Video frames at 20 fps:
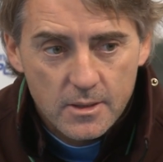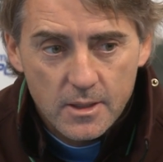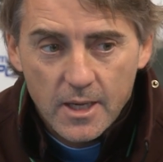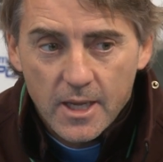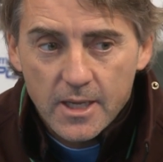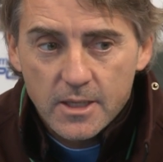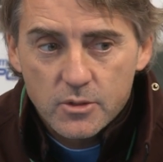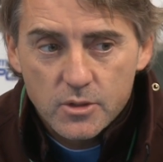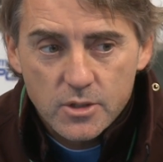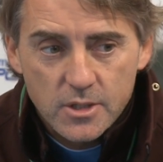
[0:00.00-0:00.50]

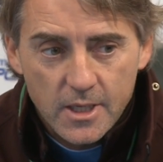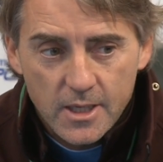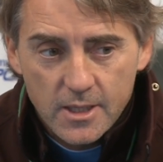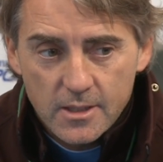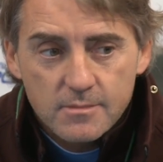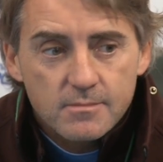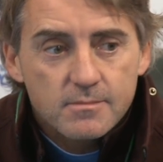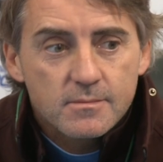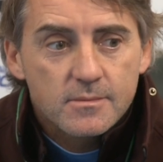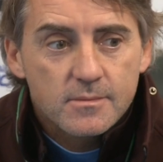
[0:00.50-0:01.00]
like you
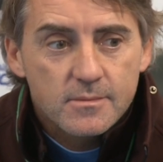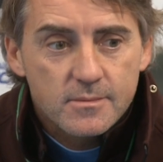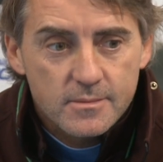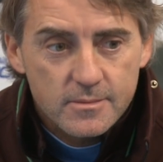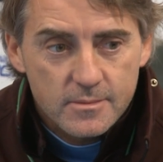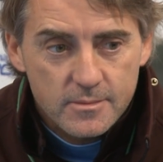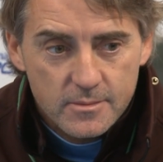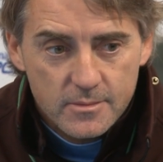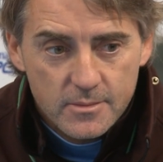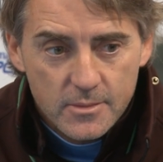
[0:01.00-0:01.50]
said,
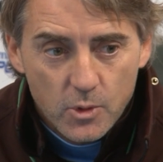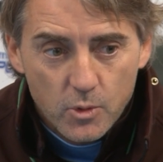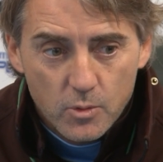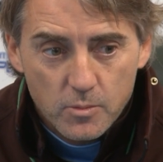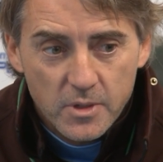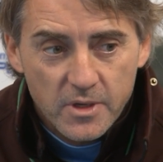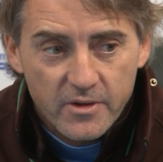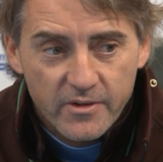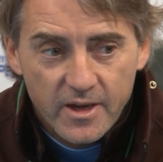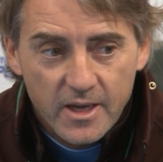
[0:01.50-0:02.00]

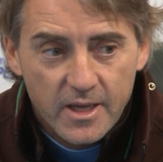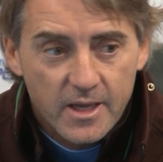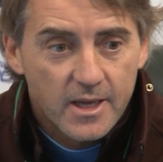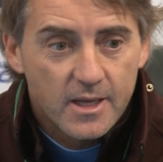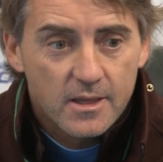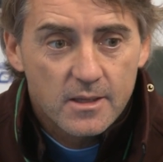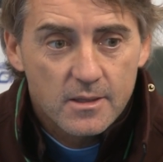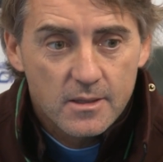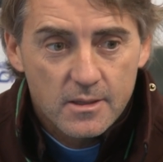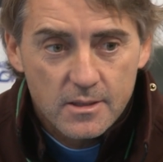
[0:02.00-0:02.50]
could be
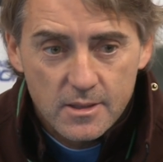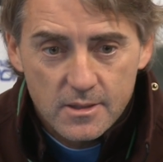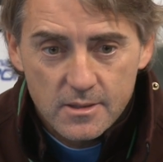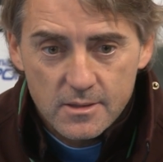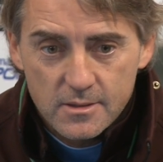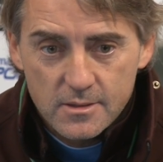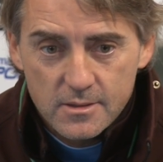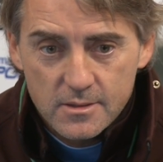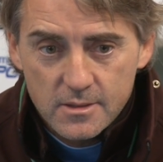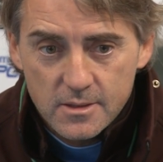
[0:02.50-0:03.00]
relegated in,
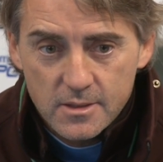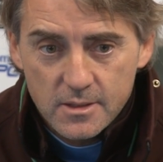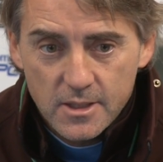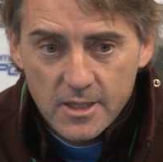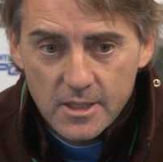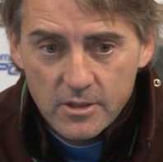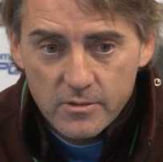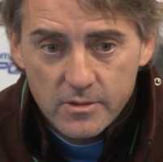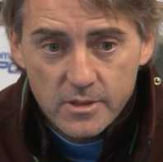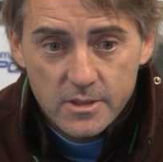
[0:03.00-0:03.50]
in
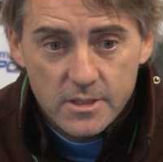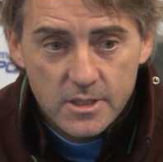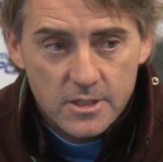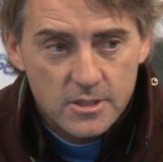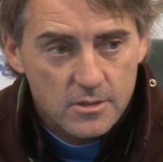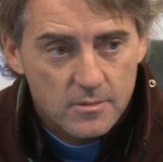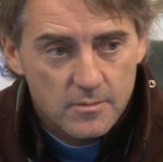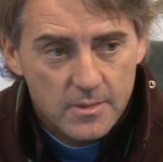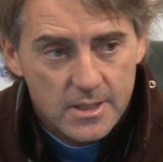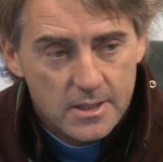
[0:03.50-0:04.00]
the end of the
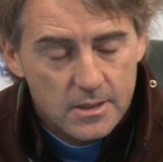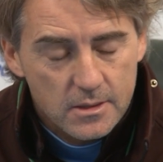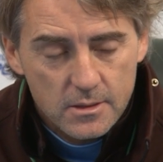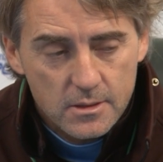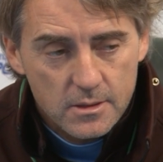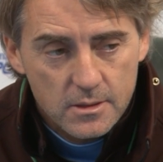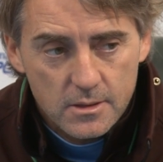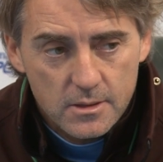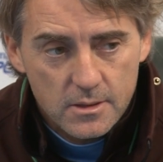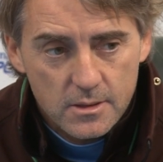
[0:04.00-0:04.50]
season. But
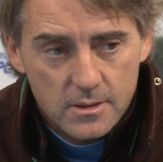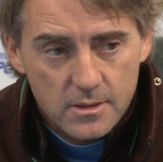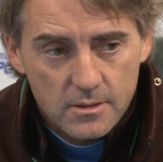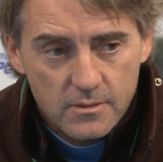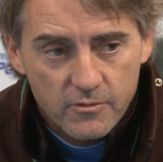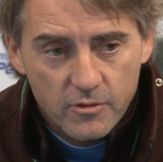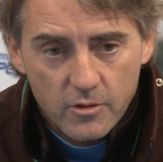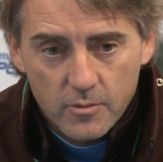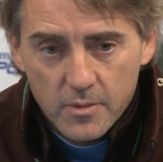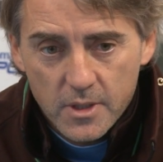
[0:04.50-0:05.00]
uh,
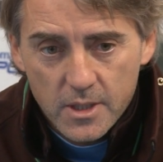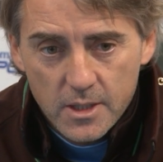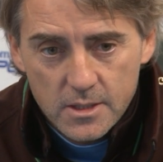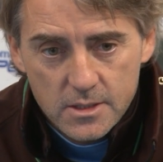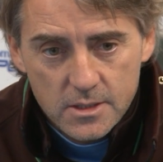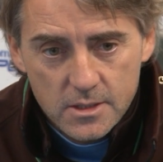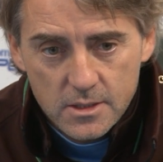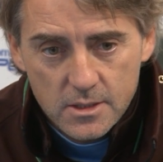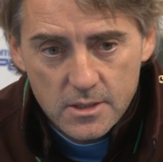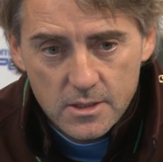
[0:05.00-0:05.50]
for me,
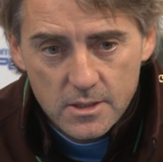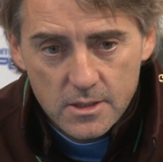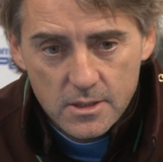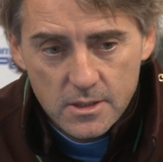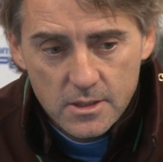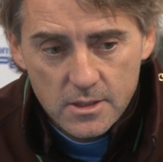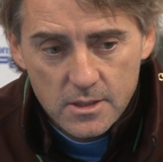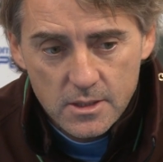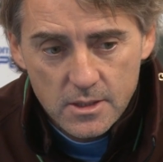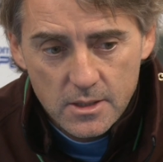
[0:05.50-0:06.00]
is
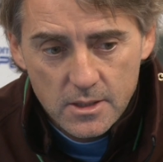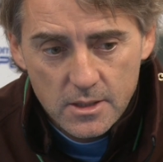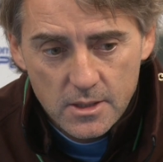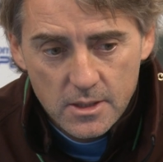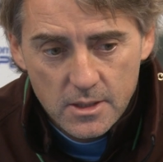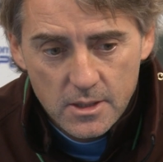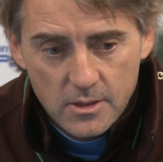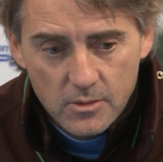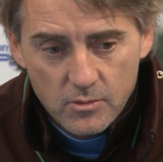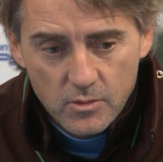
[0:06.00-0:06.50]

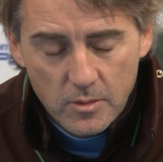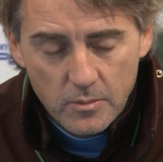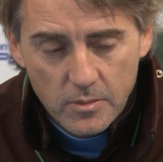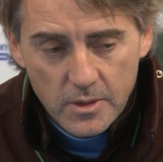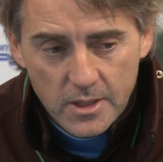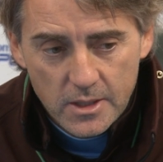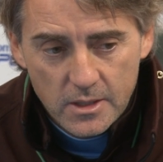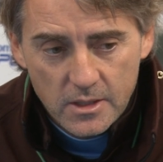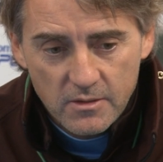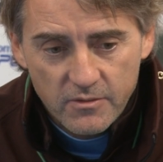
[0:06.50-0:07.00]
to
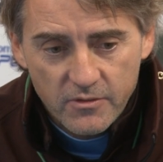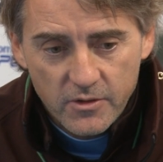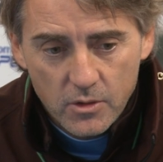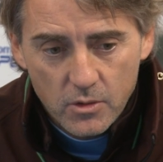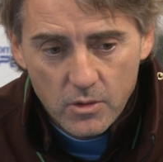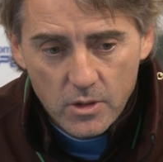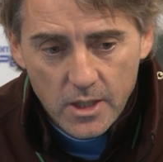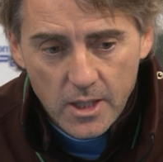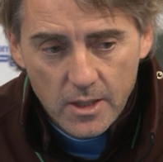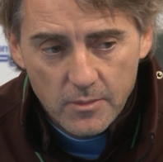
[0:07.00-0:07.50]
be a
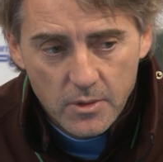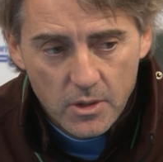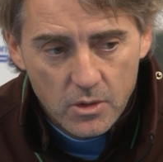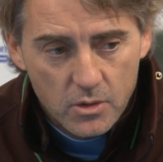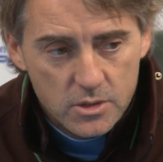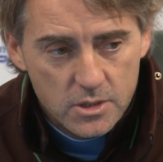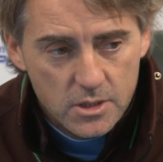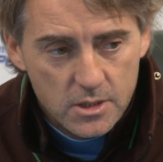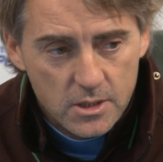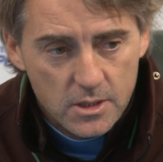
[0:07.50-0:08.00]
difficult game
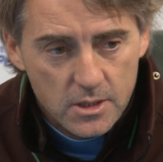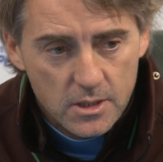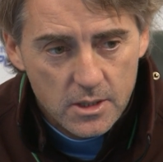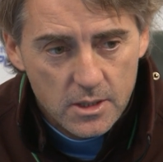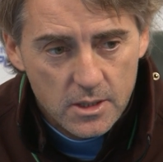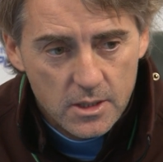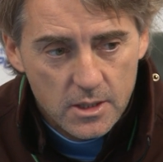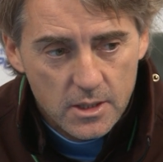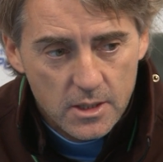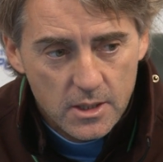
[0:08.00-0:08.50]
because
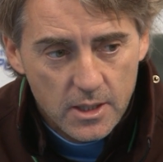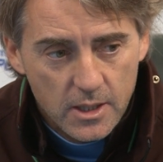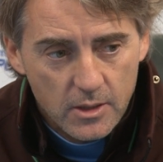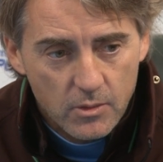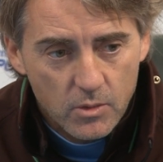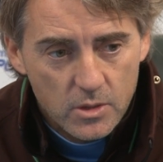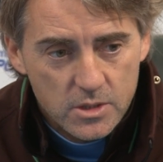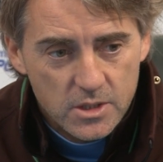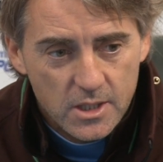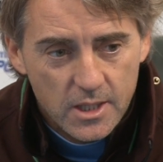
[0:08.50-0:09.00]
uh, I
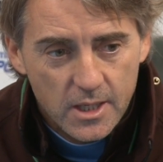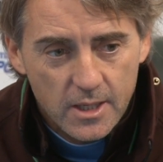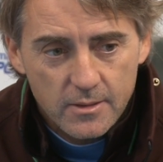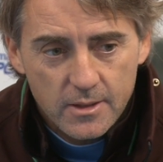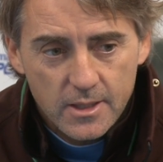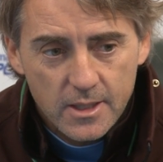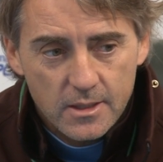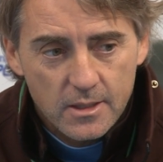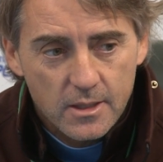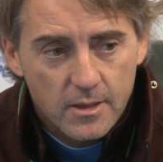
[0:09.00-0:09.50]
watched a
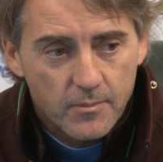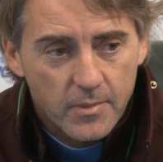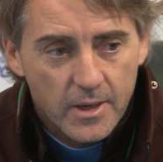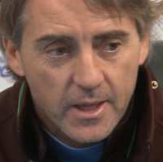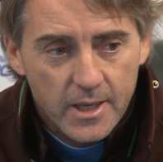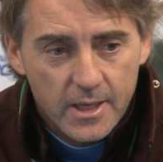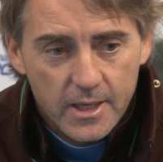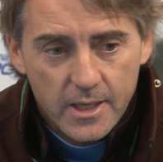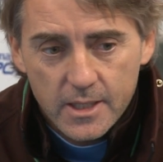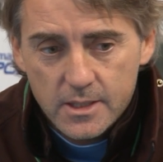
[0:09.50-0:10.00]
game that they
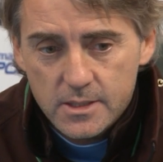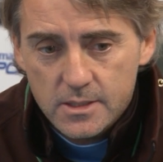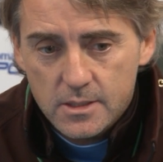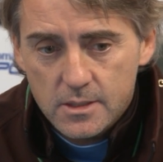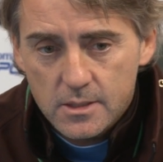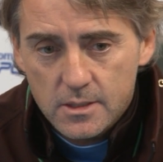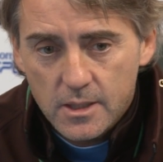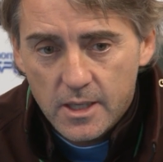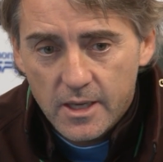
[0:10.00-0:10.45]
play against uh,